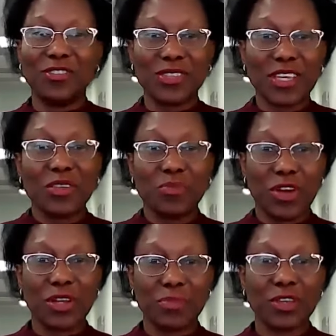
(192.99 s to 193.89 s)

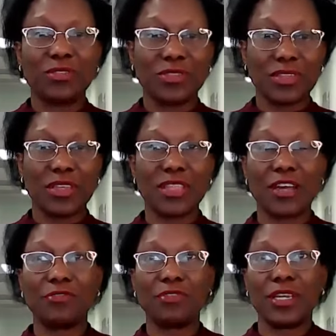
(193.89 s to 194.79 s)
Celebrate, because
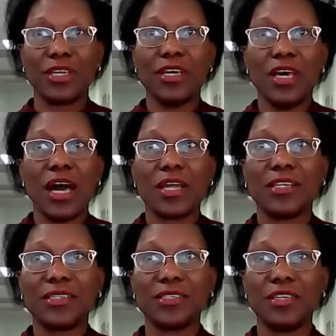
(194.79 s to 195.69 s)
that really at
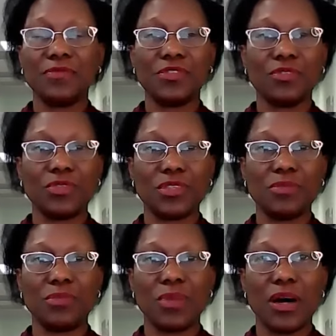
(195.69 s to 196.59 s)
least gives you
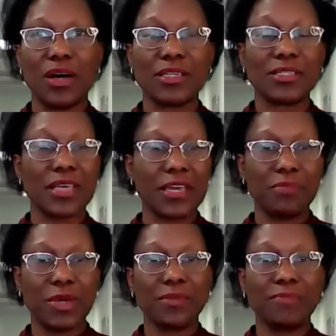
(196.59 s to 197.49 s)
some
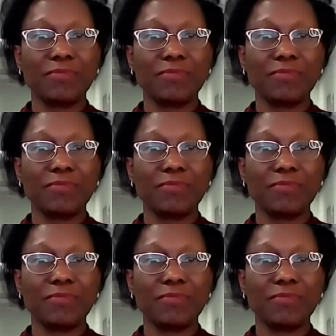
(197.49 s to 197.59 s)
excitement.